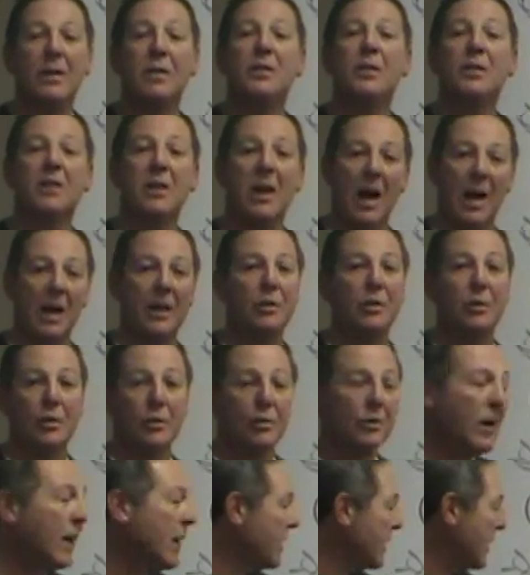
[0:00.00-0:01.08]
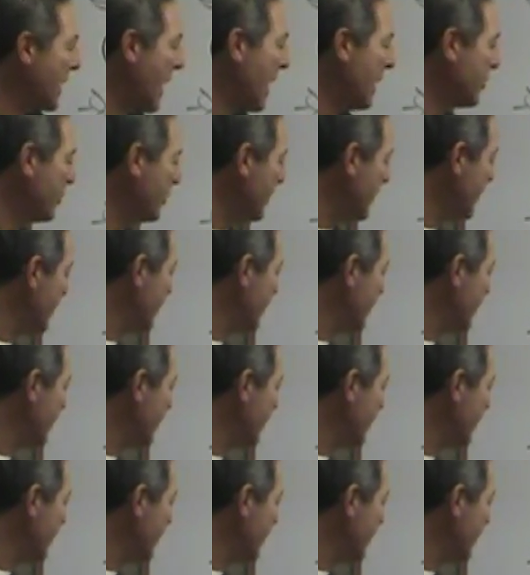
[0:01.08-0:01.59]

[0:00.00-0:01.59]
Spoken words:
and the size of your transaction.